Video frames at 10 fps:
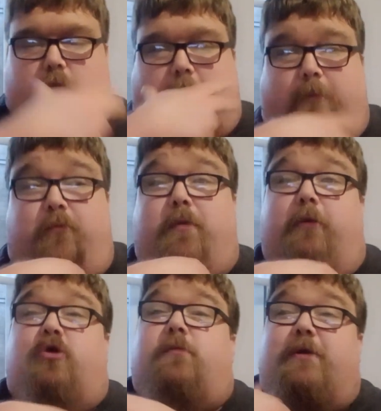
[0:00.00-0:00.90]
and
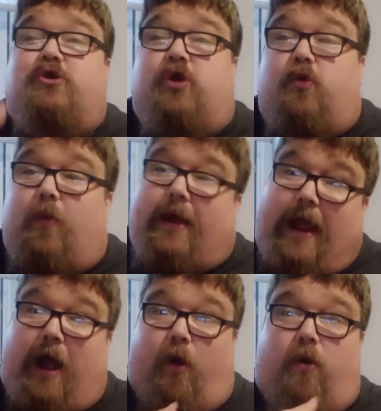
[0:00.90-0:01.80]
because I mentioned it on the way
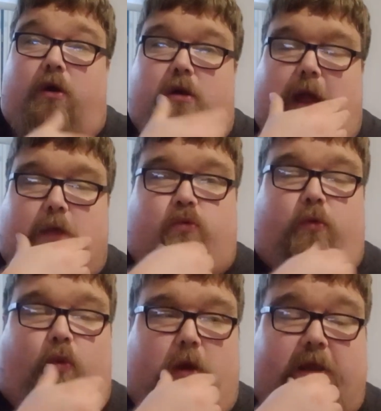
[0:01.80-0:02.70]
out, as we
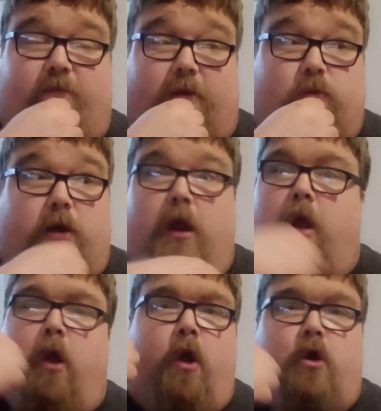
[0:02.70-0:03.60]
were all leaving, she went,
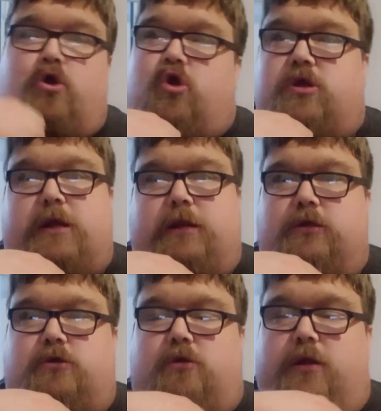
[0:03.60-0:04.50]
she's
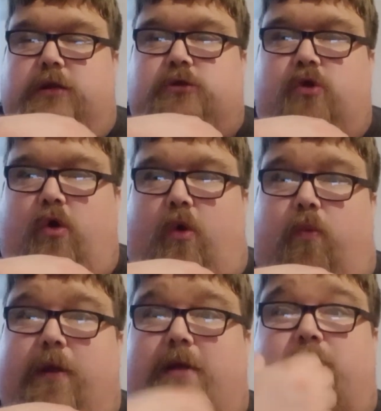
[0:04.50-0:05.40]
in the store.
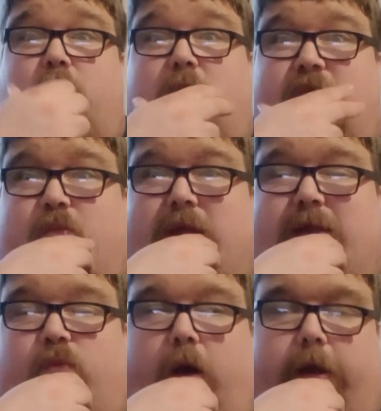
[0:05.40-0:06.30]
I think we
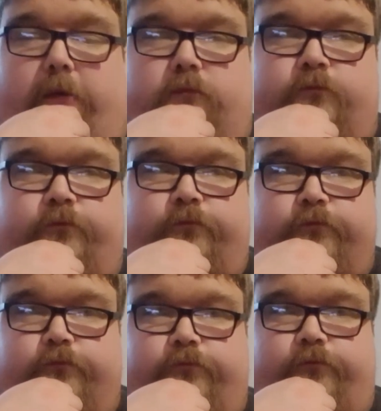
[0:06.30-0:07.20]
had one.
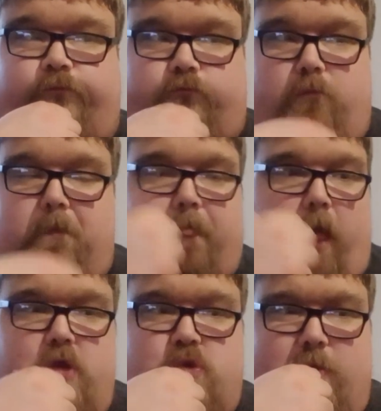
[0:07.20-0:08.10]

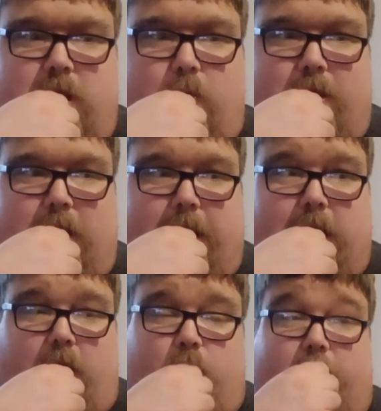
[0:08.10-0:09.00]
And I went, a week
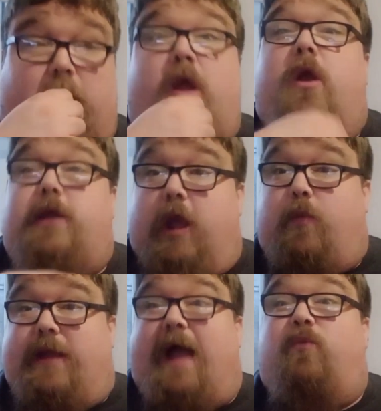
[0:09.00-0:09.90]
later, I went, yeah,
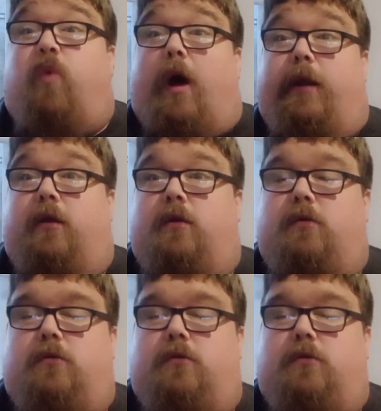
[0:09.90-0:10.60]
we have one.